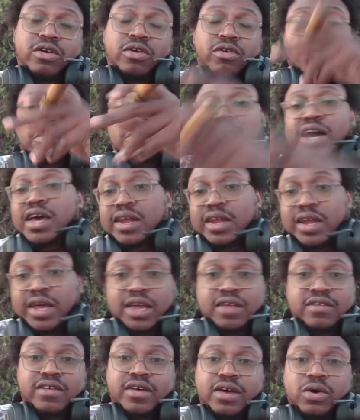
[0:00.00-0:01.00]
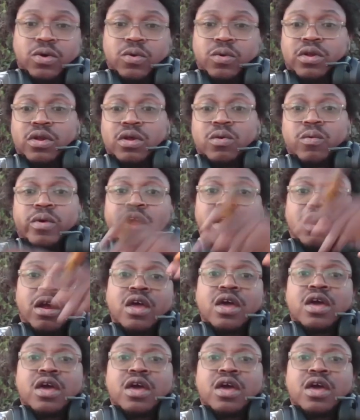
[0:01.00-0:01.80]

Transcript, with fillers: The mind lane's not going nowhere.